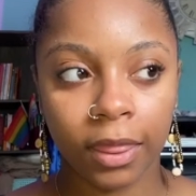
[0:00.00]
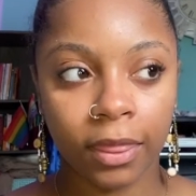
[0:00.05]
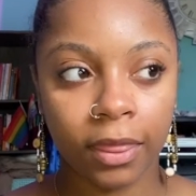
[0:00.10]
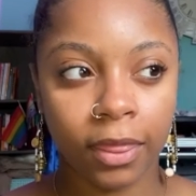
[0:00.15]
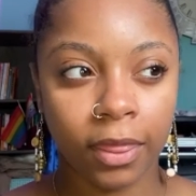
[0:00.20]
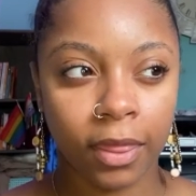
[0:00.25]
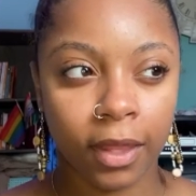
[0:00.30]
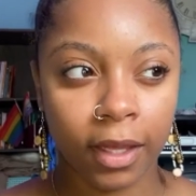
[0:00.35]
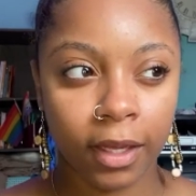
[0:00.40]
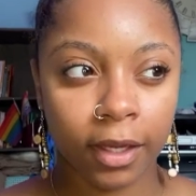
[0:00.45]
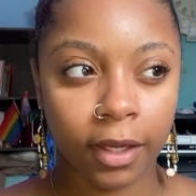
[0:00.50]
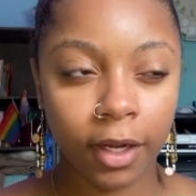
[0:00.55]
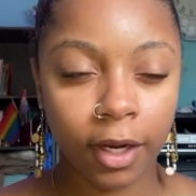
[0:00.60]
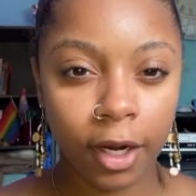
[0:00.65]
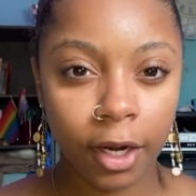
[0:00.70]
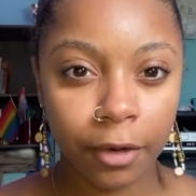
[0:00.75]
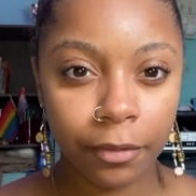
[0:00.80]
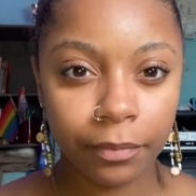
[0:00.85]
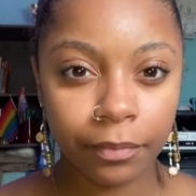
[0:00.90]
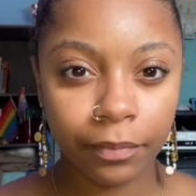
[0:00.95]

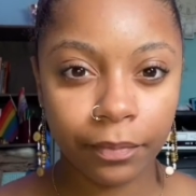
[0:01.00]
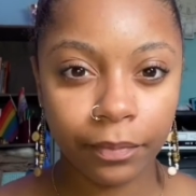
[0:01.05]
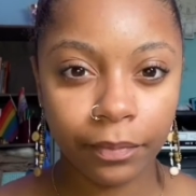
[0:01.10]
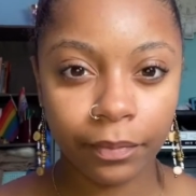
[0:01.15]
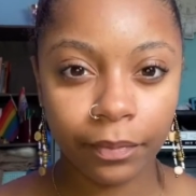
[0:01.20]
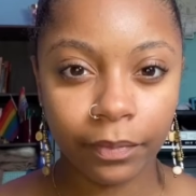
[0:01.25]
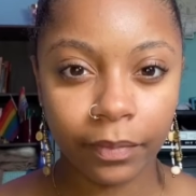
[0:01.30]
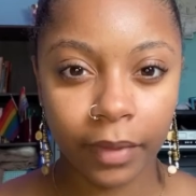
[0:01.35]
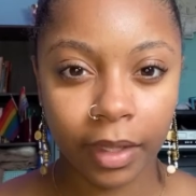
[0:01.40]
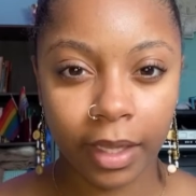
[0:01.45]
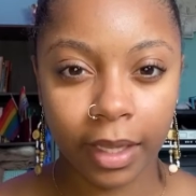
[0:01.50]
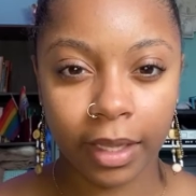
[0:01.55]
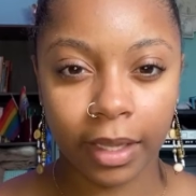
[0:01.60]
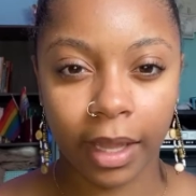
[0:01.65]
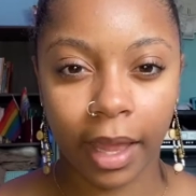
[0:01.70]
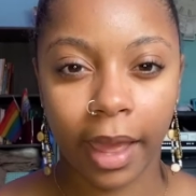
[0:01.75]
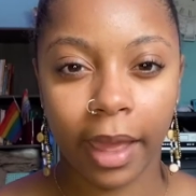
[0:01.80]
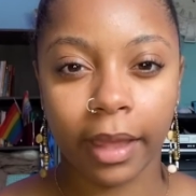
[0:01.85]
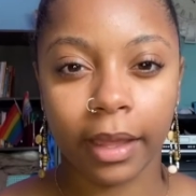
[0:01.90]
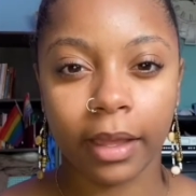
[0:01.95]
thicker and
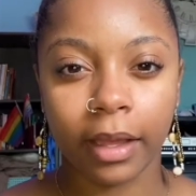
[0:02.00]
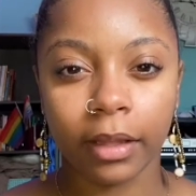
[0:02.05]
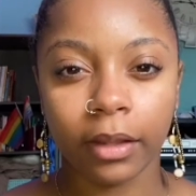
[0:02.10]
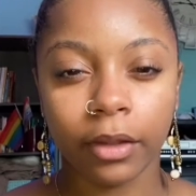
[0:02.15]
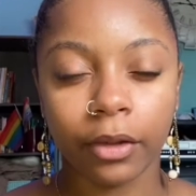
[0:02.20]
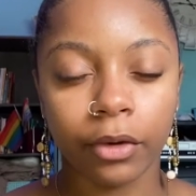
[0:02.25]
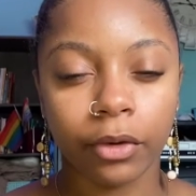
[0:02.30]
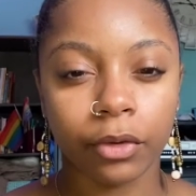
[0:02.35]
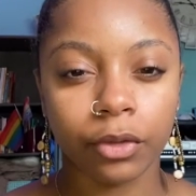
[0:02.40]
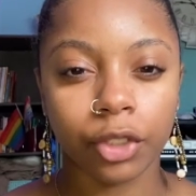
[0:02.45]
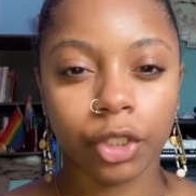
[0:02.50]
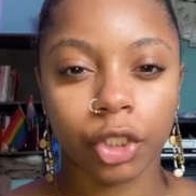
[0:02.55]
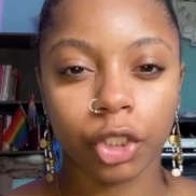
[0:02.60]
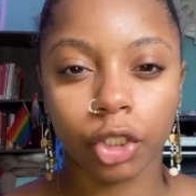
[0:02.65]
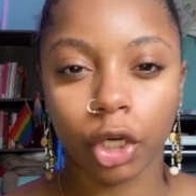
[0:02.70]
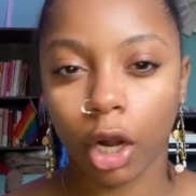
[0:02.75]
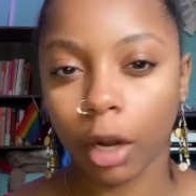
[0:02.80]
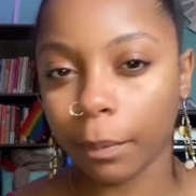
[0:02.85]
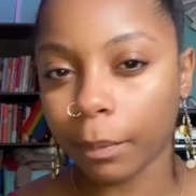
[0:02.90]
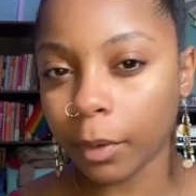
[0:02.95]
like a little
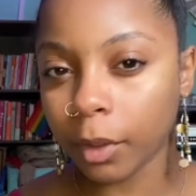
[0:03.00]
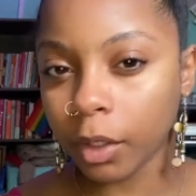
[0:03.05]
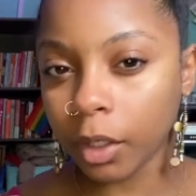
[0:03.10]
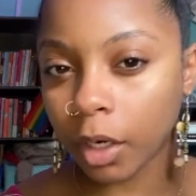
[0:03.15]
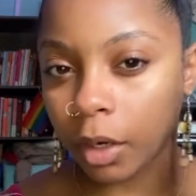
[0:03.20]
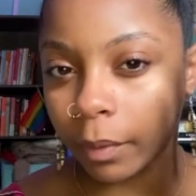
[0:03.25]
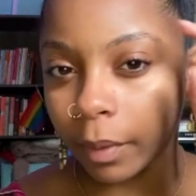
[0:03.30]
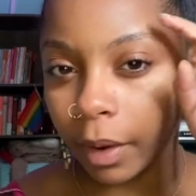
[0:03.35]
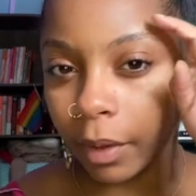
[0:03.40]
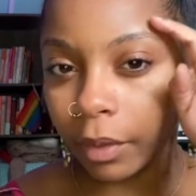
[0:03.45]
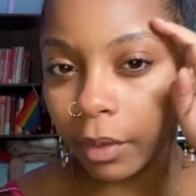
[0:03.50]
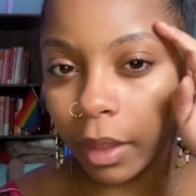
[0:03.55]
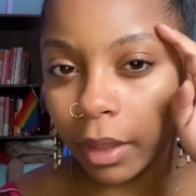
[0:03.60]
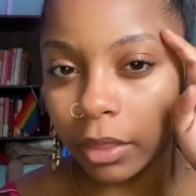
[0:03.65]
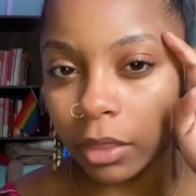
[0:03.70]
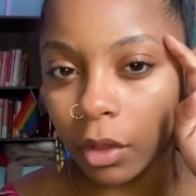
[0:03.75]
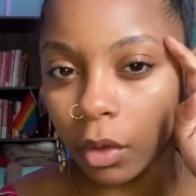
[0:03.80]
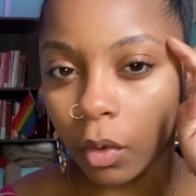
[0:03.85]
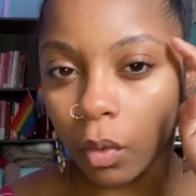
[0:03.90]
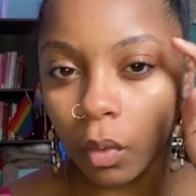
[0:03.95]
sharper around like
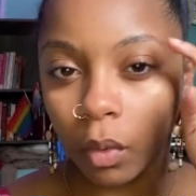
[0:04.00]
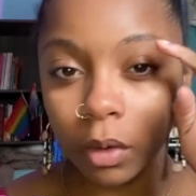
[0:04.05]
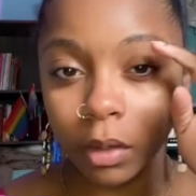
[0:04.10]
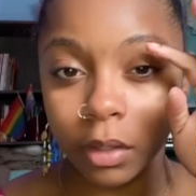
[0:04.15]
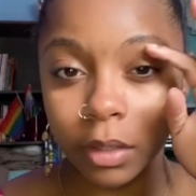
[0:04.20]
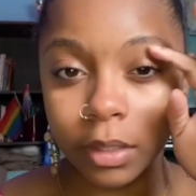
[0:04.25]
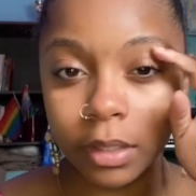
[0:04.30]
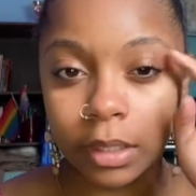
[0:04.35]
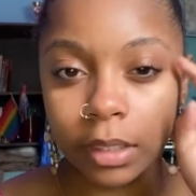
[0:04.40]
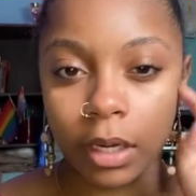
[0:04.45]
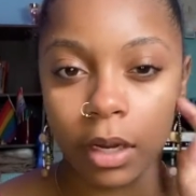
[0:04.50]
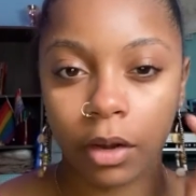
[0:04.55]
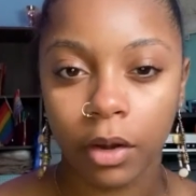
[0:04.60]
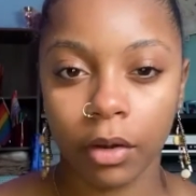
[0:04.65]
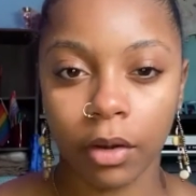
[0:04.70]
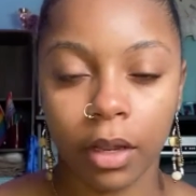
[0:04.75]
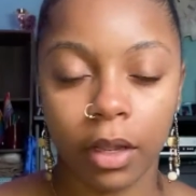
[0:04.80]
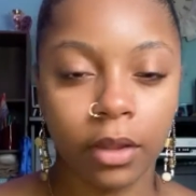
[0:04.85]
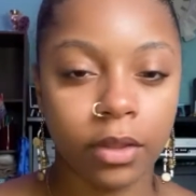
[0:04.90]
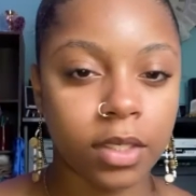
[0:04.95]
the corners and underneath,